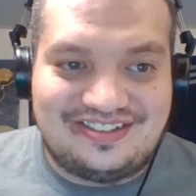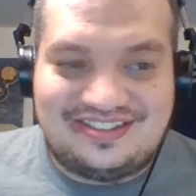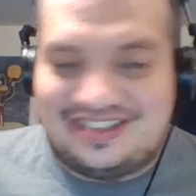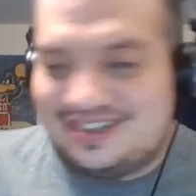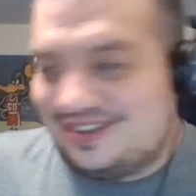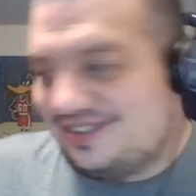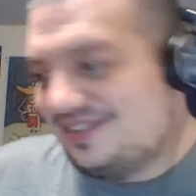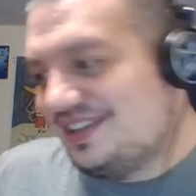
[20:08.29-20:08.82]

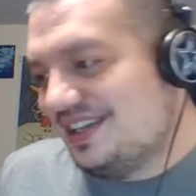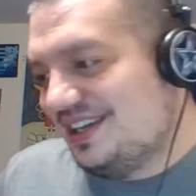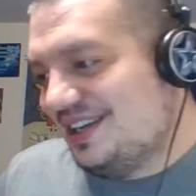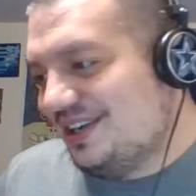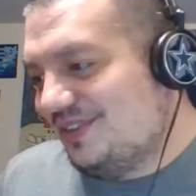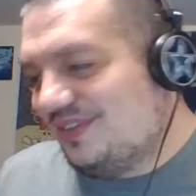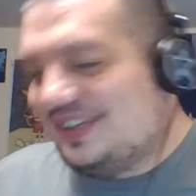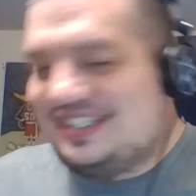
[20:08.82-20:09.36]
So
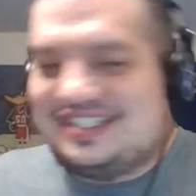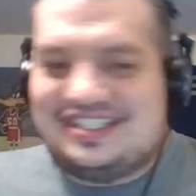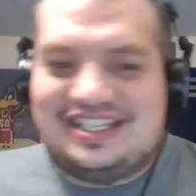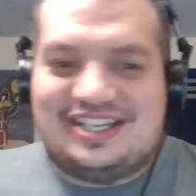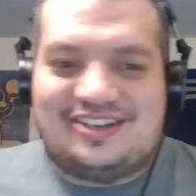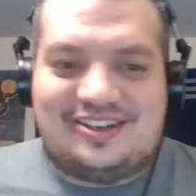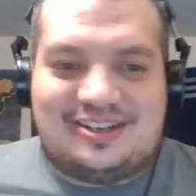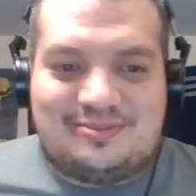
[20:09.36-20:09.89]
once
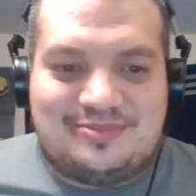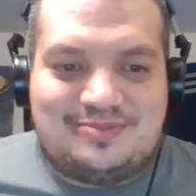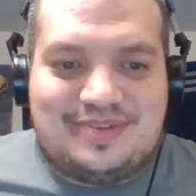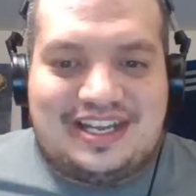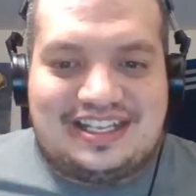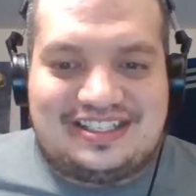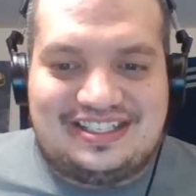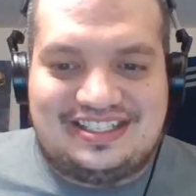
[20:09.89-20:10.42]
Seager comes
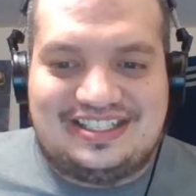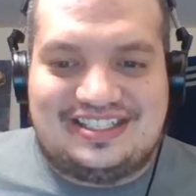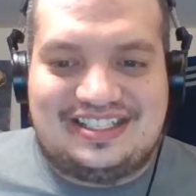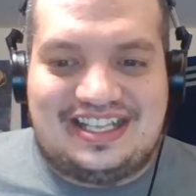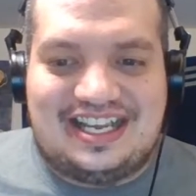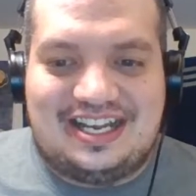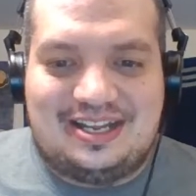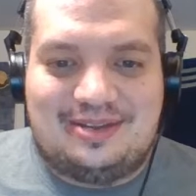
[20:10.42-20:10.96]
back to this
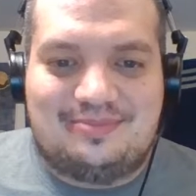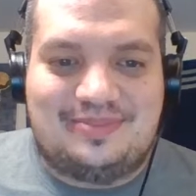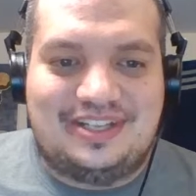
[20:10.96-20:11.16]
lineup,